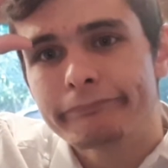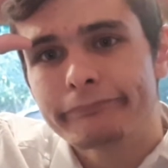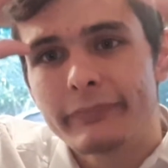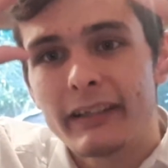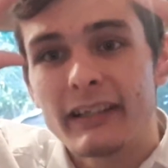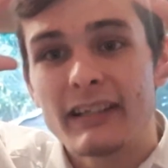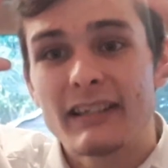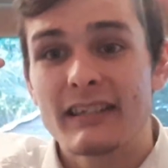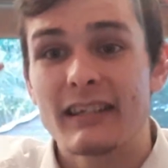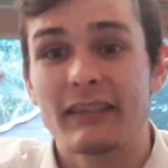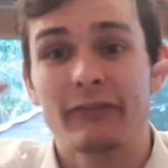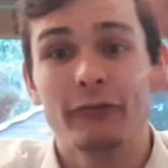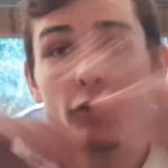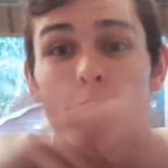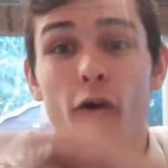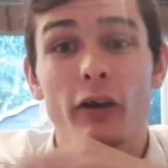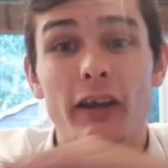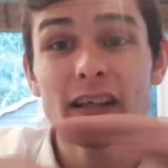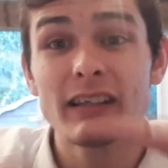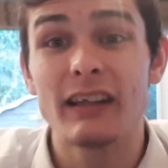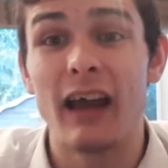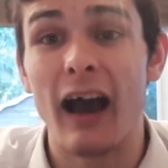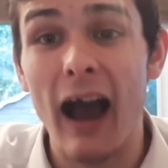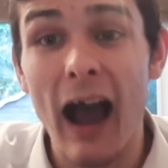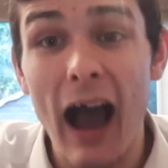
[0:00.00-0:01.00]
it's
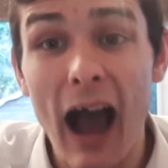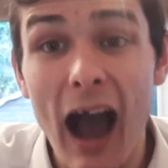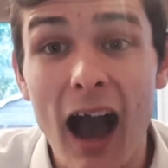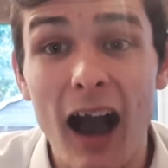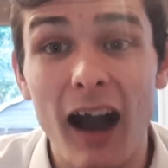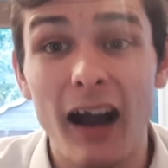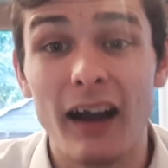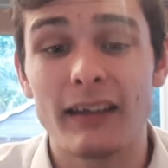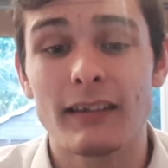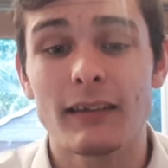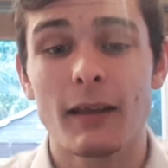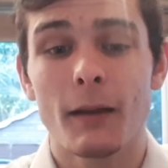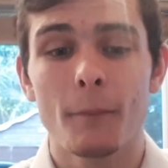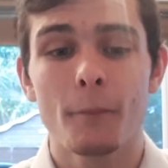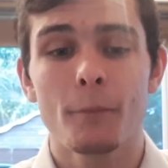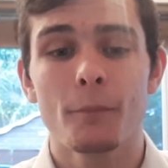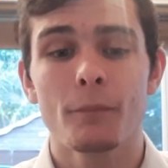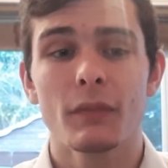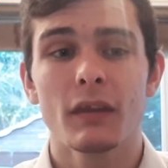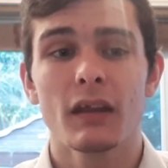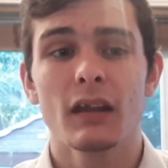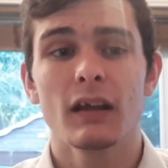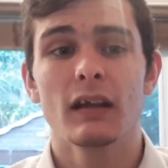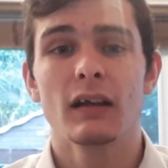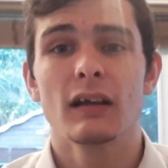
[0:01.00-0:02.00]
fucking hard.
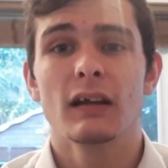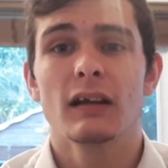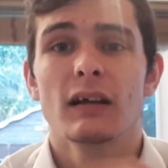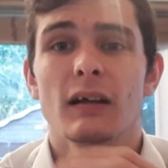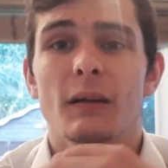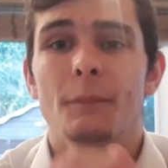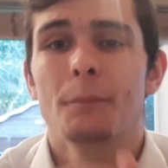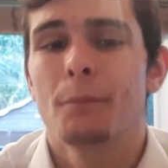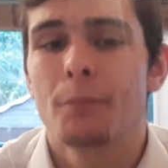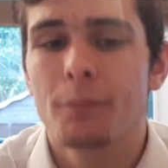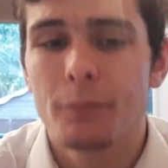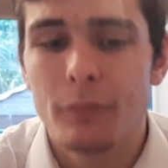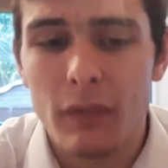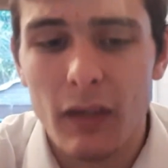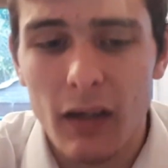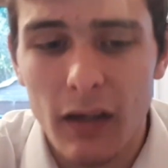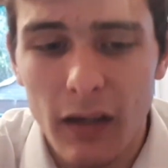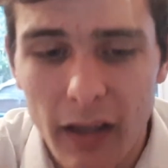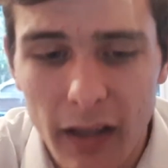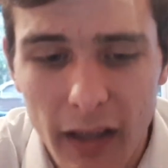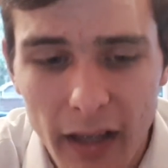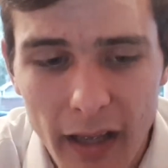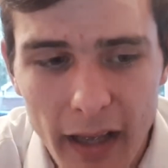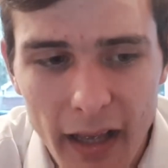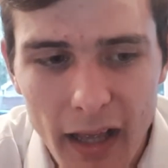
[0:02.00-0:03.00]

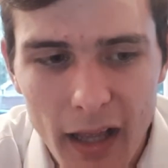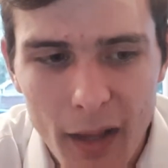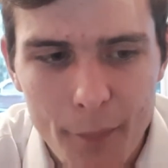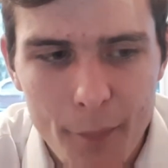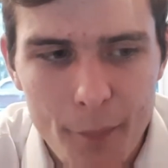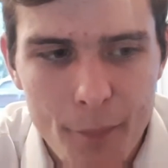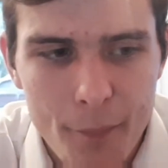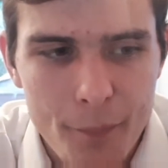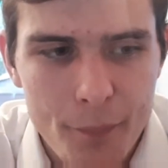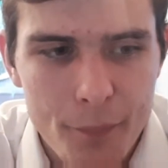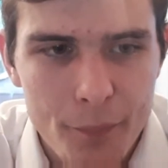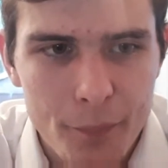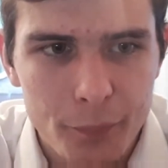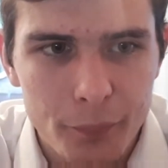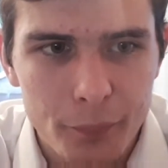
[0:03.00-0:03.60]
And